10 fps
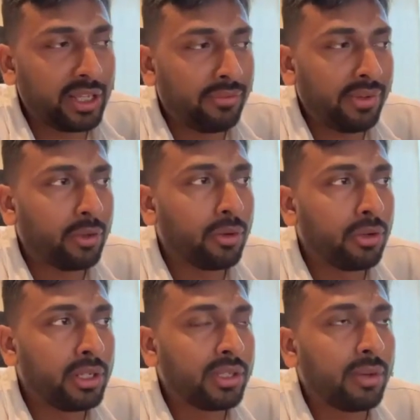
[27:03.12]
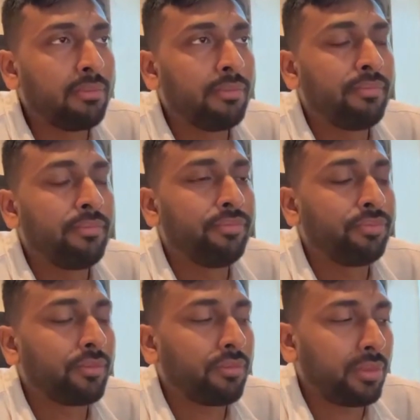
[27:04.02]
if I go in some
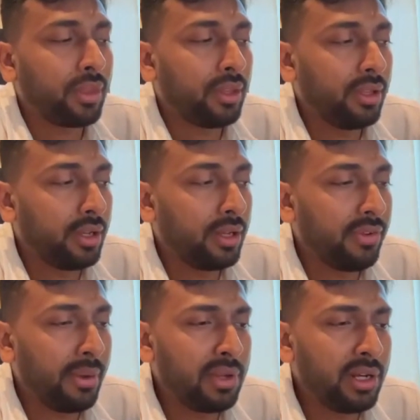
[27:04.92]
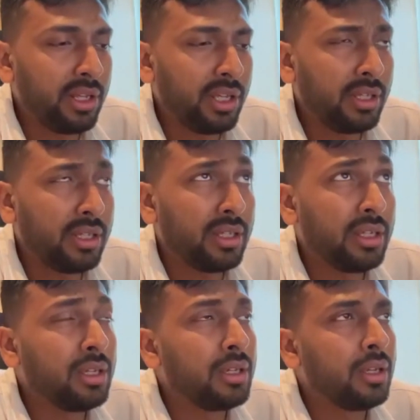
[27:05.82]

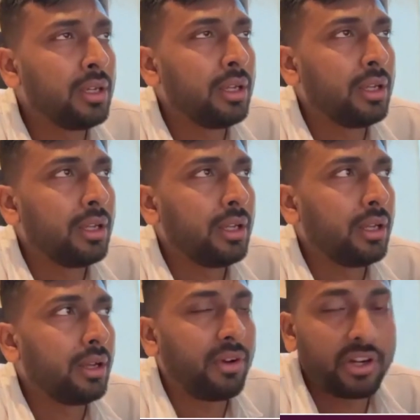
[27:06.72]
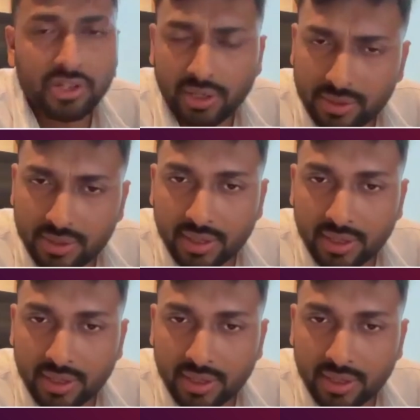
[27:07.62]
family functions,